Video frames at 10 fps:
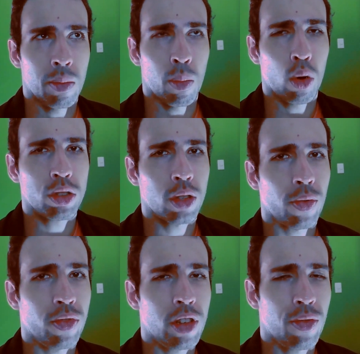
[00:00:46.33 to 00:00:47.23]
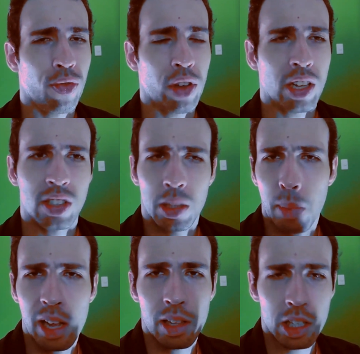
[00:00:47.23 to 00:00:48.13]
Most of the things in
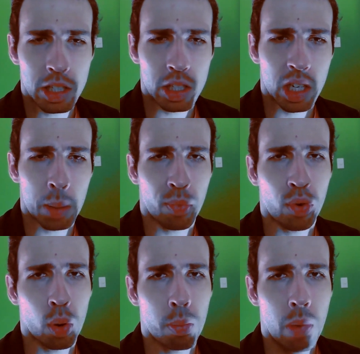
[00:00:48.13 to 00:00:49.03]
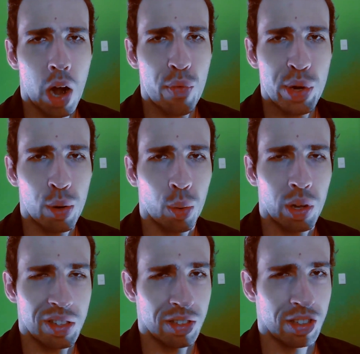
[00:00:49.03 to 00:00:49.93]
my list come from Mario
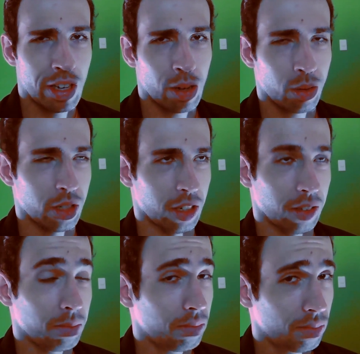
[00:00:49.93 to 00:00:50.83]
and Zelda.